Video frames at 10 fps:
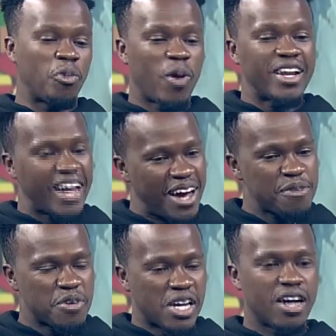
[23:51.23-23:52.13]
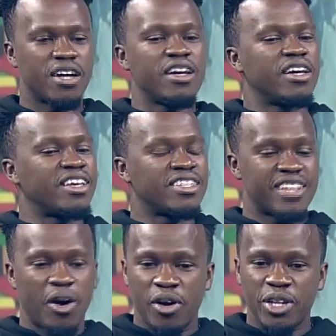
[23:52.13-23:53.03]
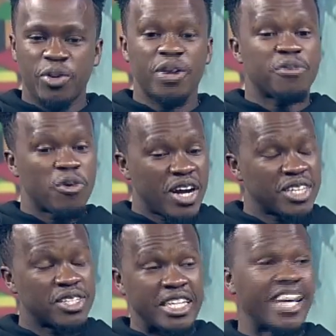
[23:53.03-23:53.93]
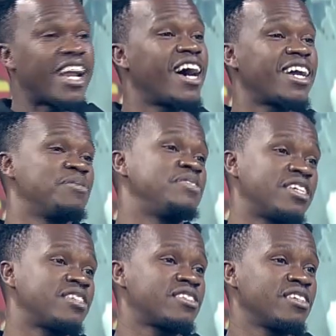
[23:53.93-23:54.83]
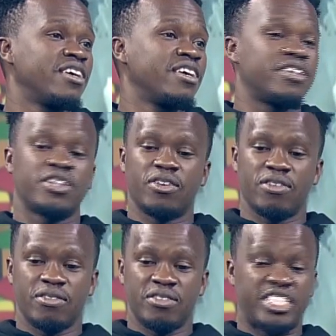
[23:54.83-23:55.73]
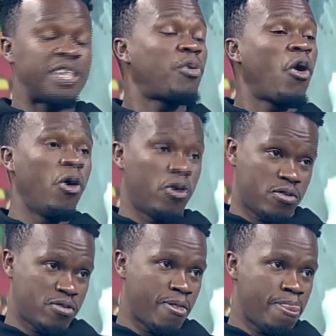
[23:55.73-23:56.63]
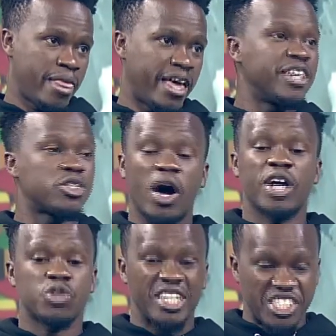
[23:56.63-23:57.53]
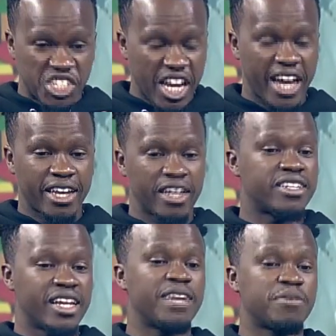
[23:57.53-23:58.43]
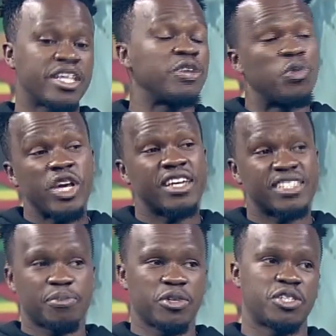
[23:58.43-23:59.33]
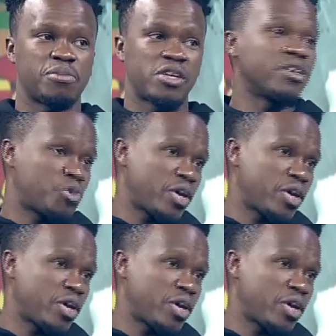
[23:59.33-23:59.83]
One Africa is the only way for us to get out of this, you know, deep hole and to actually shine in the level that we are supposed to, because